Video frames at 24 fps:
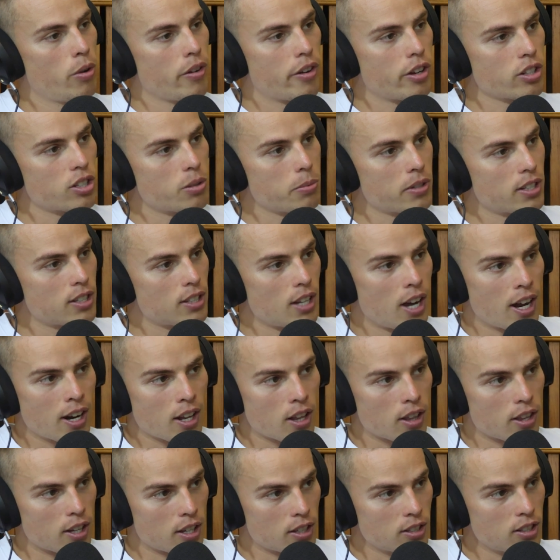We've got some
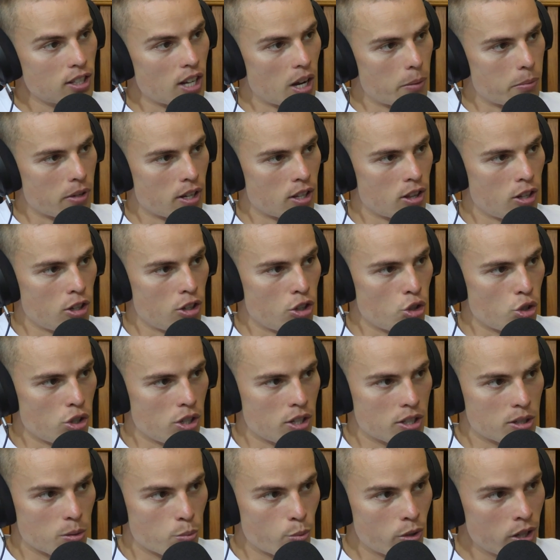exciting things coming in the new
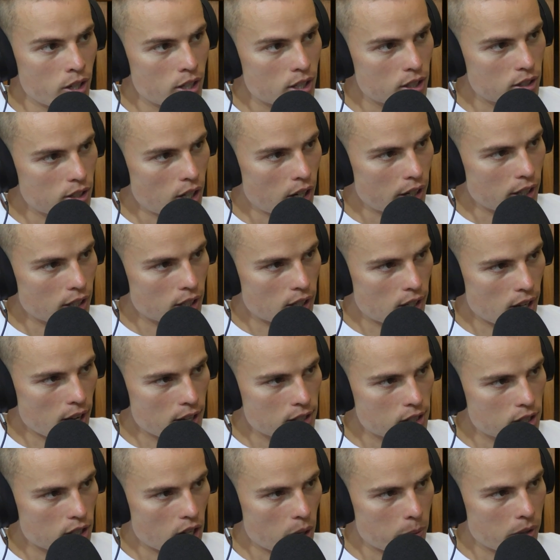year, some really exciting
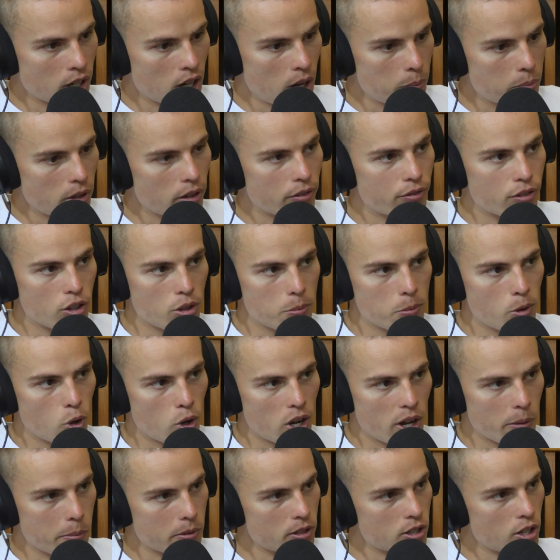guests coming up, a few
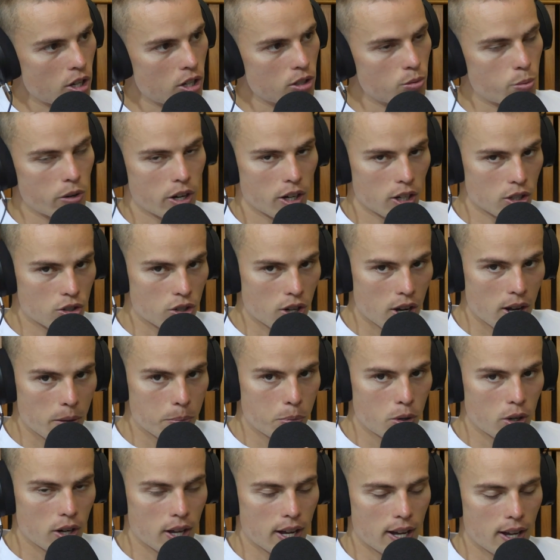more episodes. We're going to try
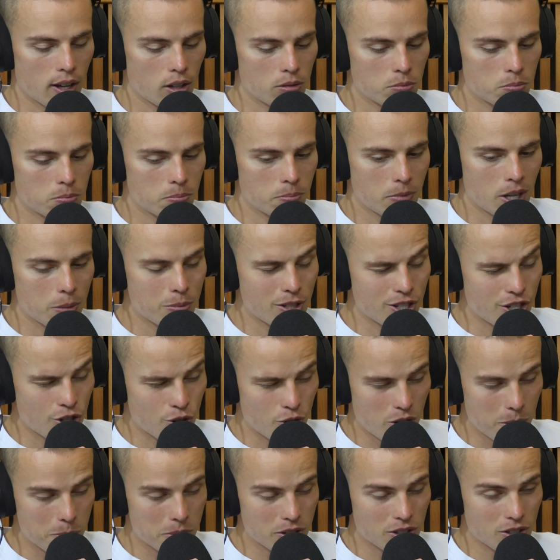and put out maybe
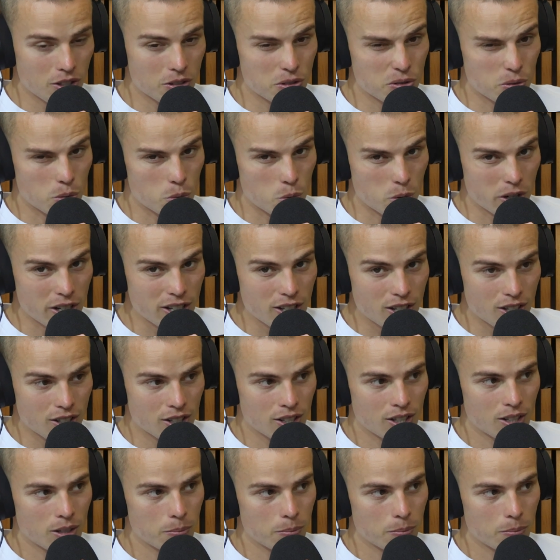2 episodes a week,